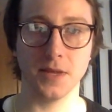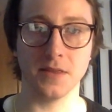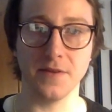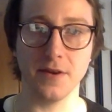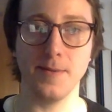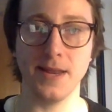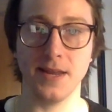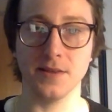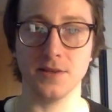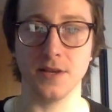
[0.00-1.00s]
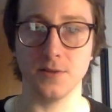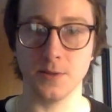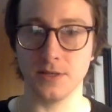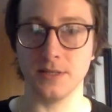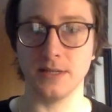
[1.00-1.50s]
in the very beginning of the scenes,
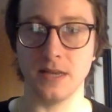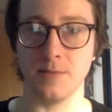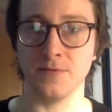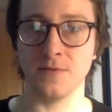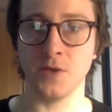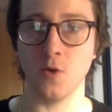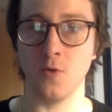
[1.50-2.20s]
this is an example of something you